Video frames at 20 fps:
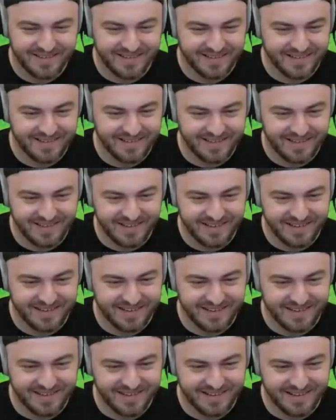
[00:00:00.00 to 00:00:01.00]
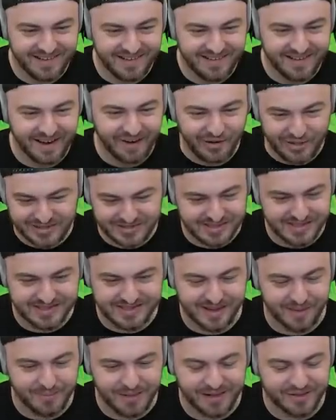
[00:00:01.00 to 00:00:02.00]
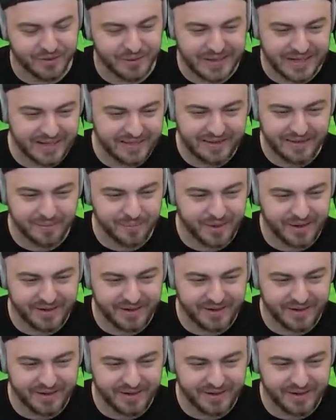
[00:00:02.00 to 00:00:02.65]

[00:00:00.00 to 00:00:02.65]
I don't see anything. Yeah, well, it's because I'm not doing anything. All right,